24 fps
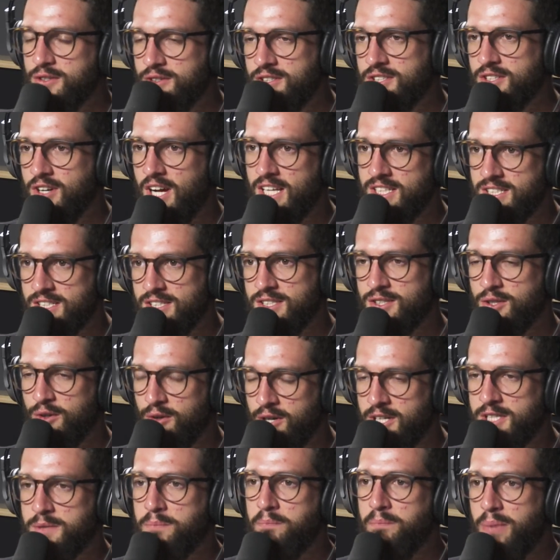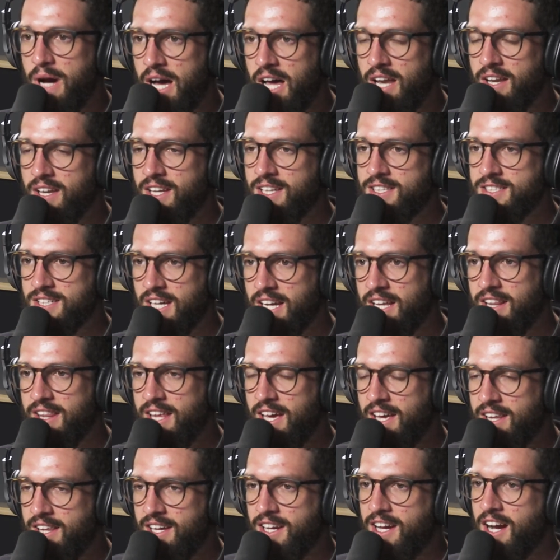two sides to stories, but it's like
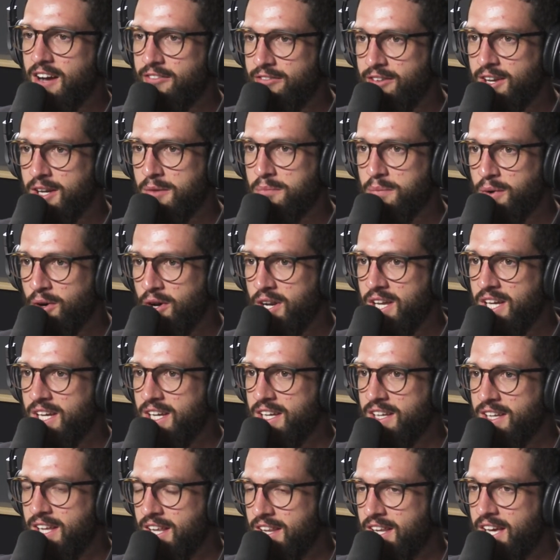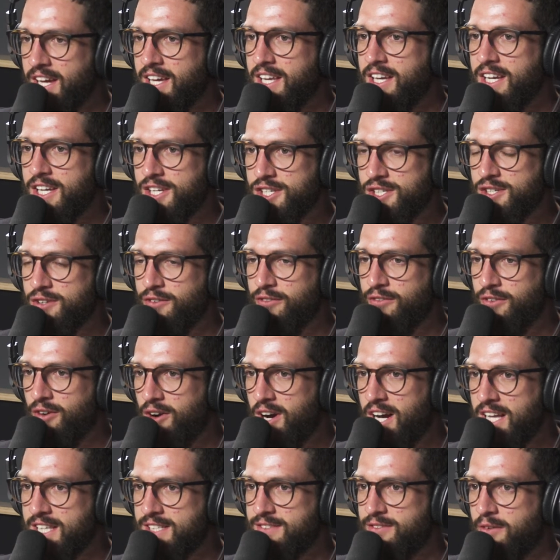they're the governing body and then they can issue
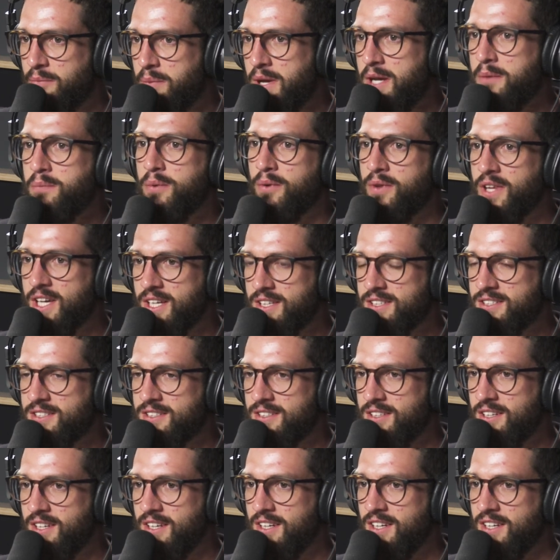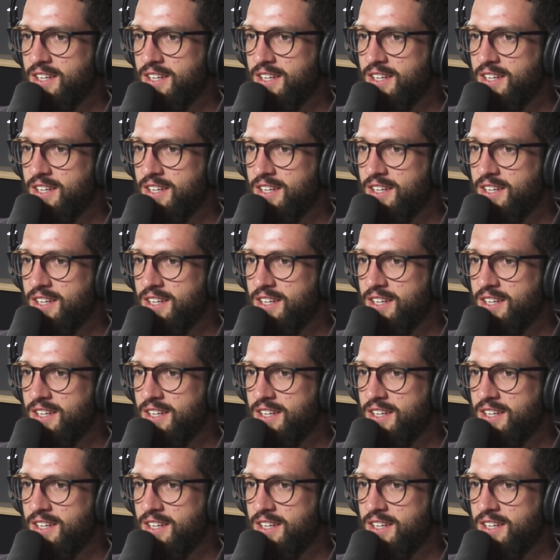fines for people that's...